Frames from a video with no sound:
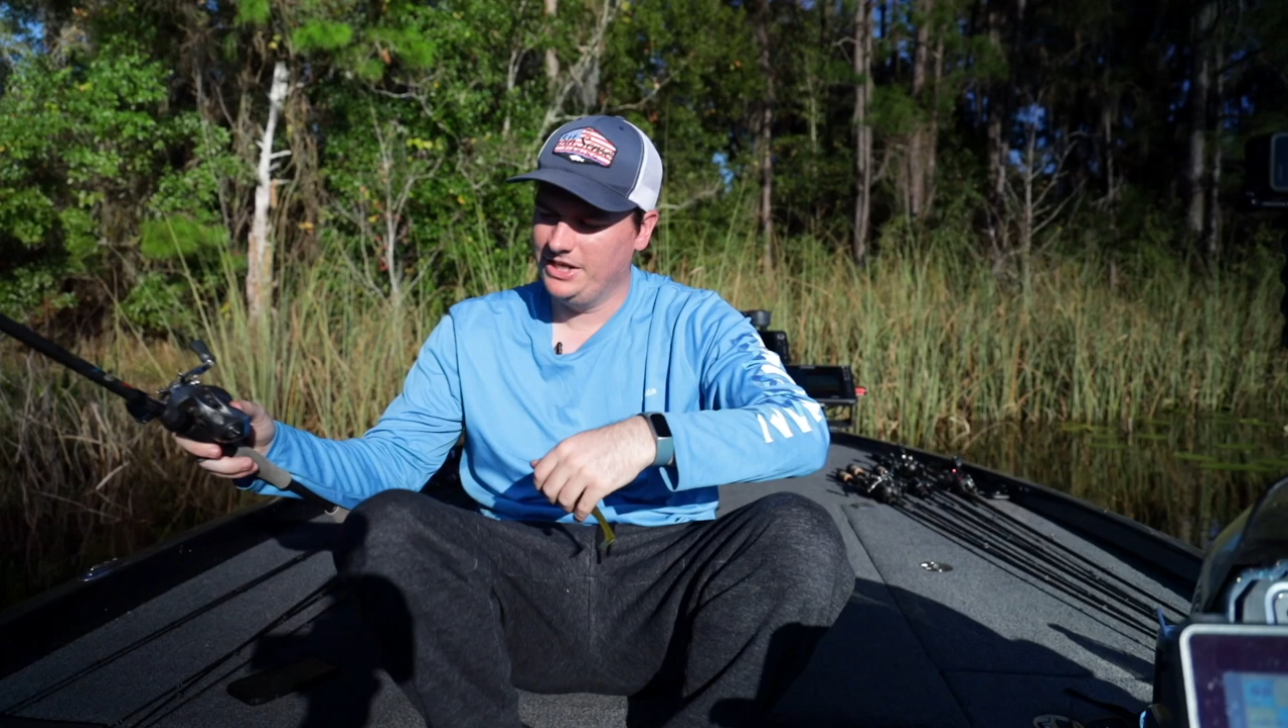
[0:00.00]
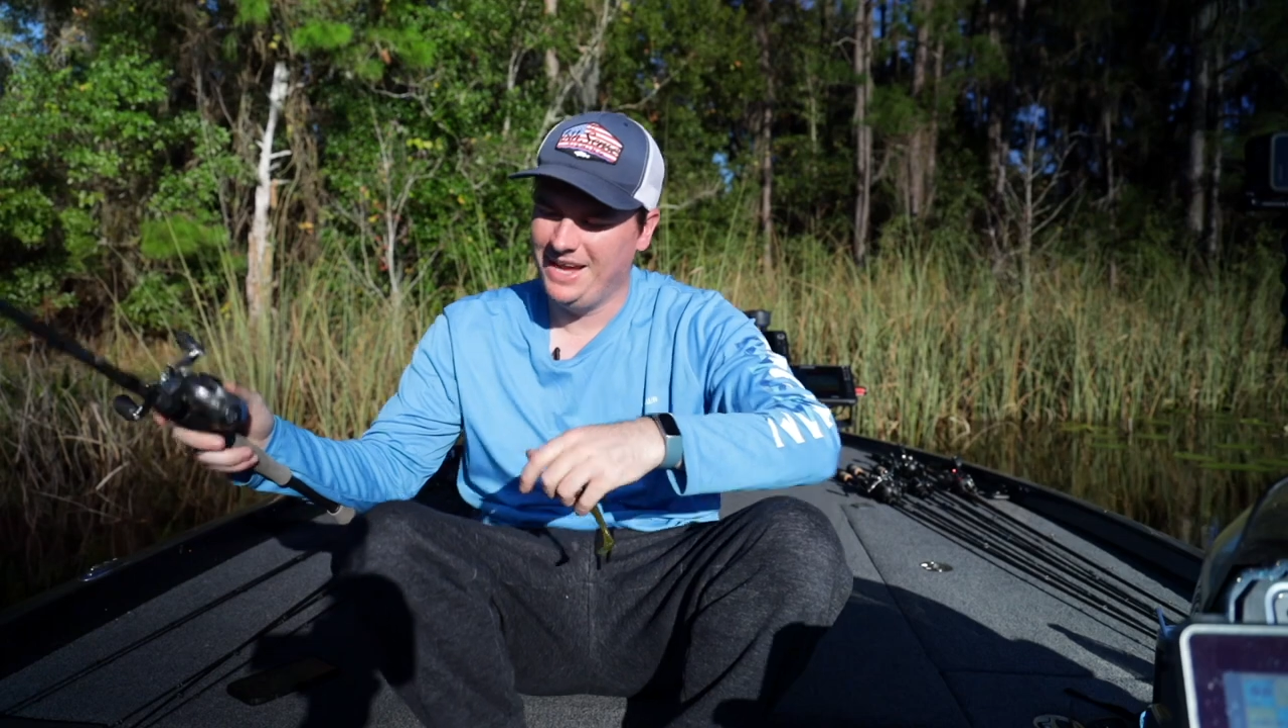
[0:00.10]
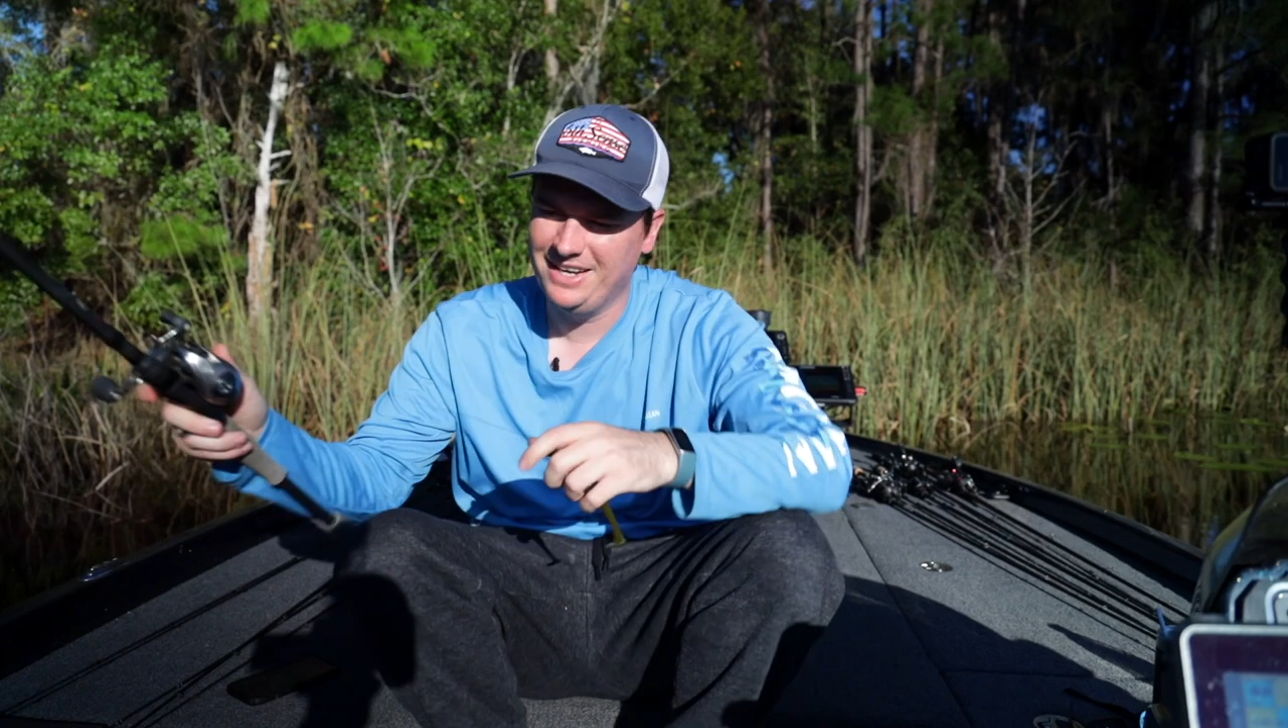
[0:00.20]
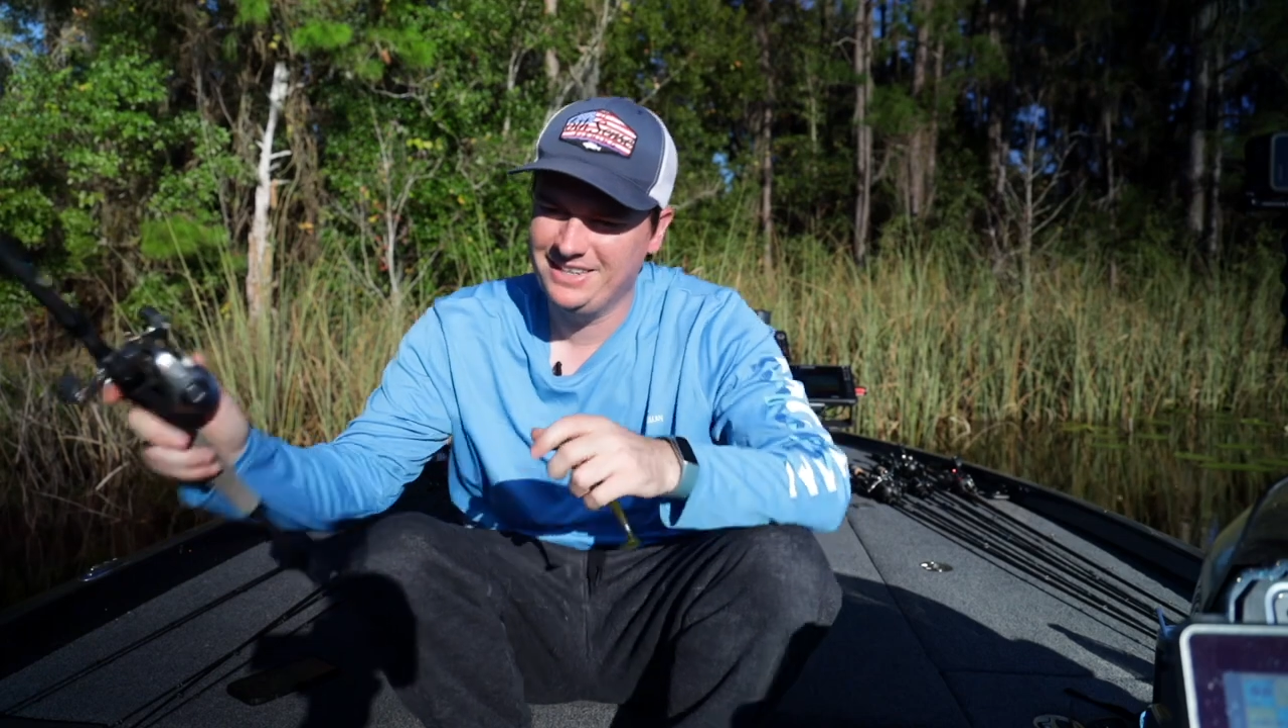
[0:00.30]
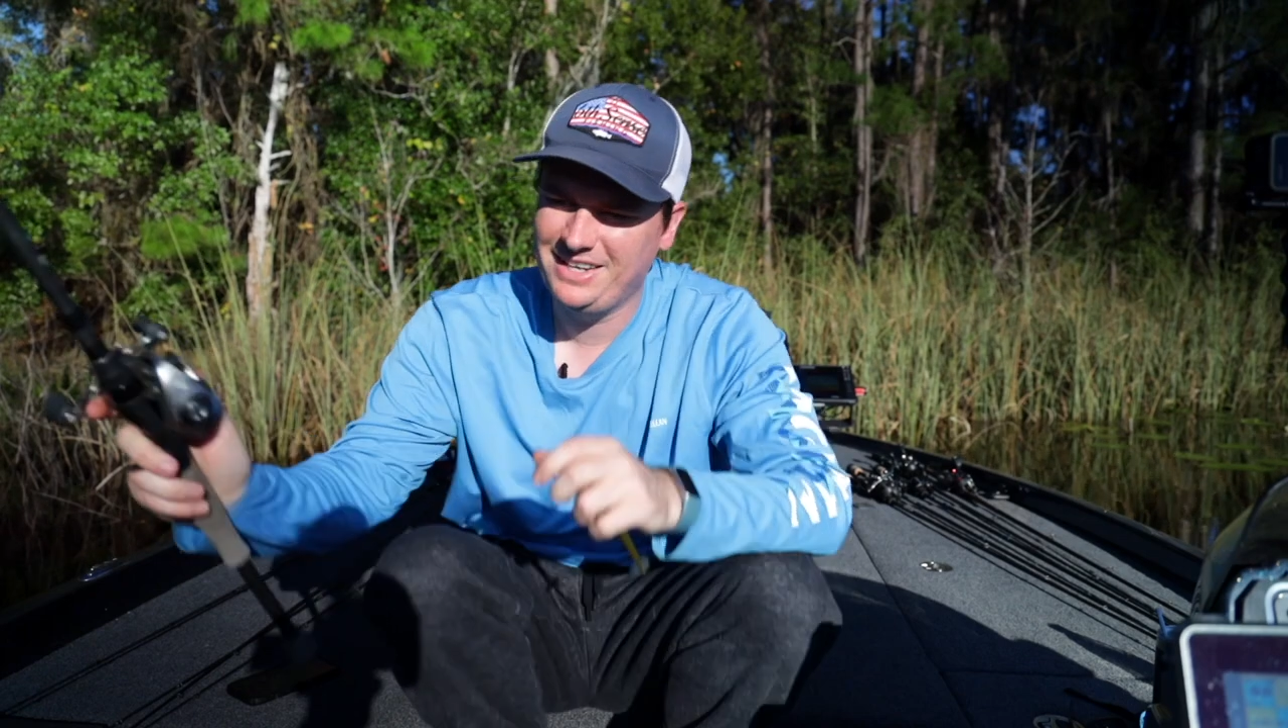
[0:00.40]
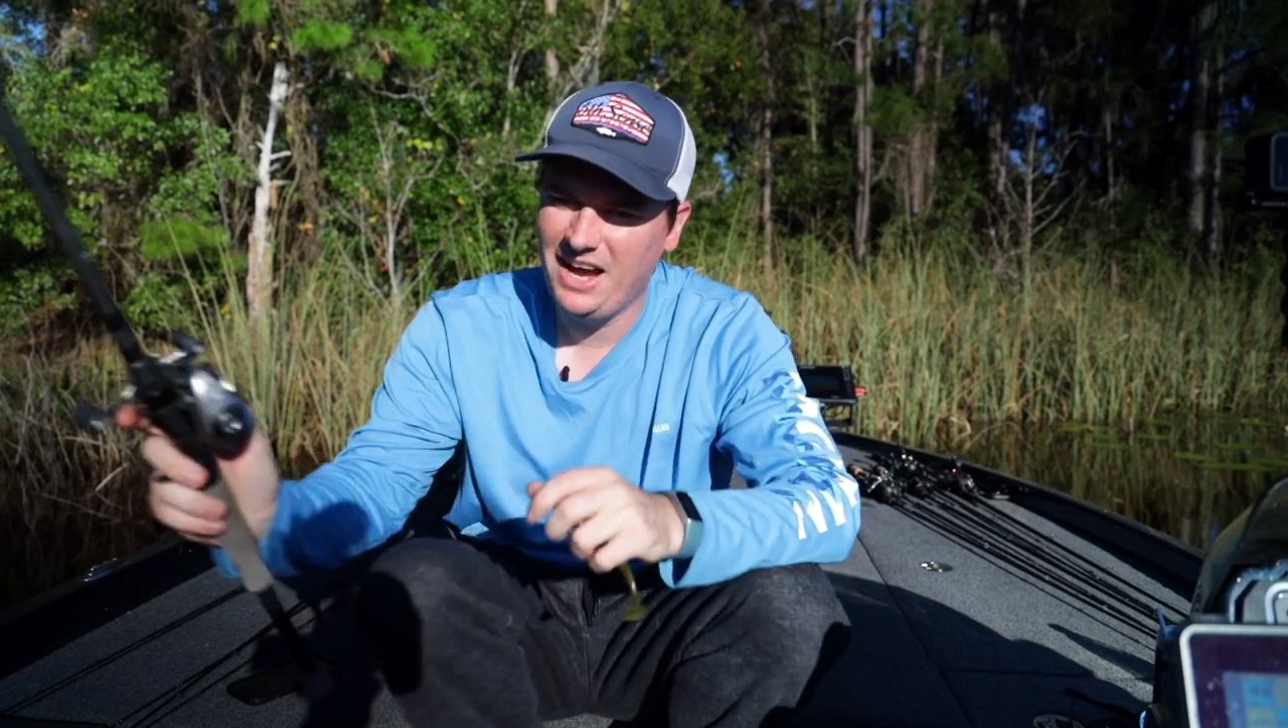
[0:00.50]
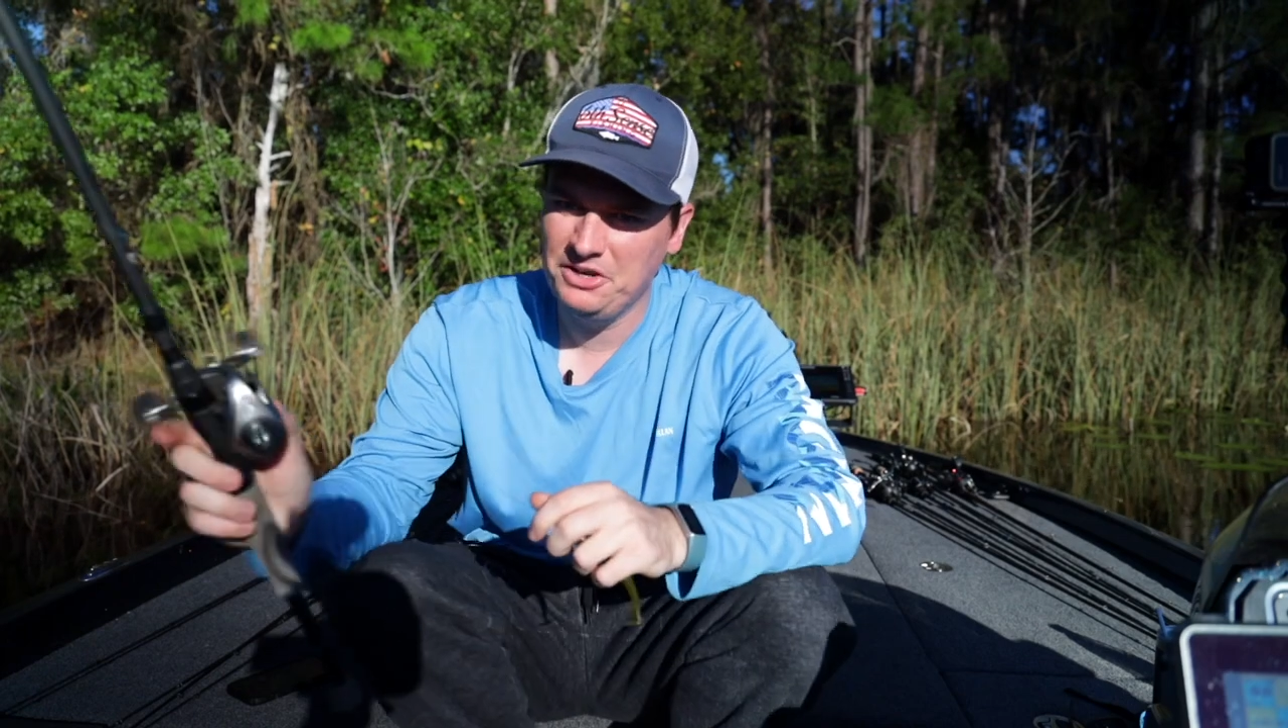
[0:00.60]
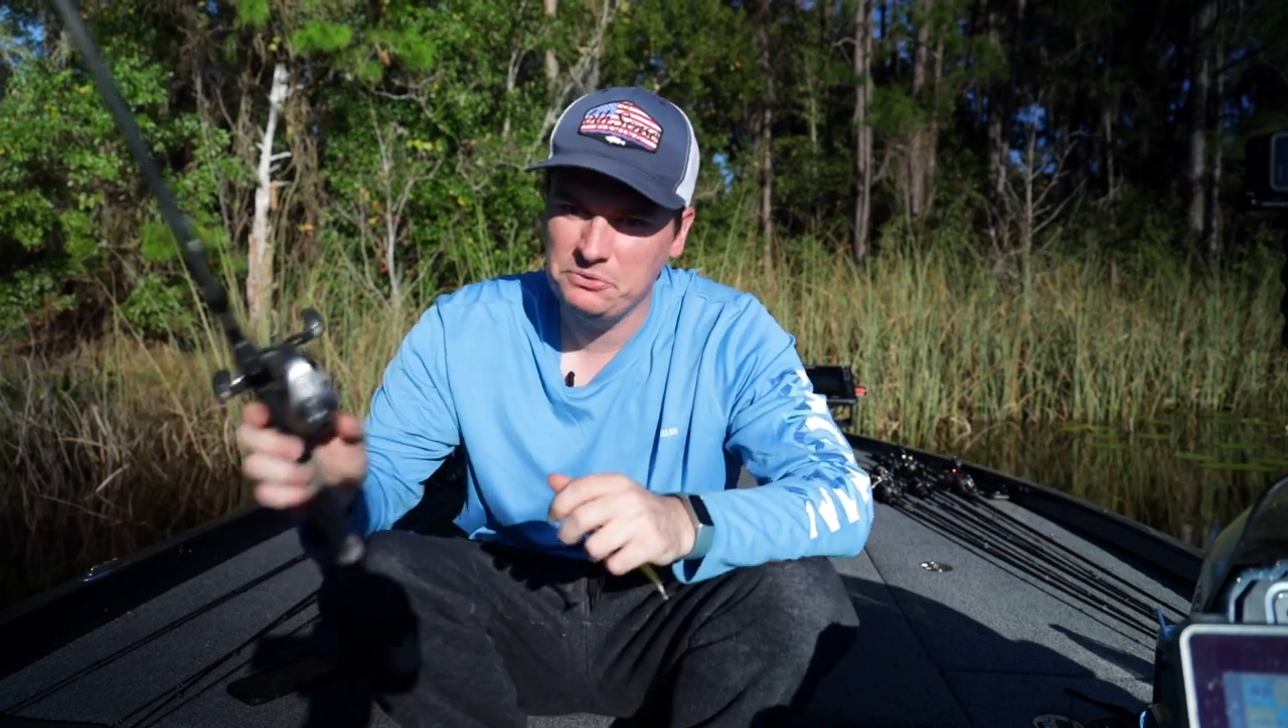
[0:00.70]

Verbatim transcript: and kind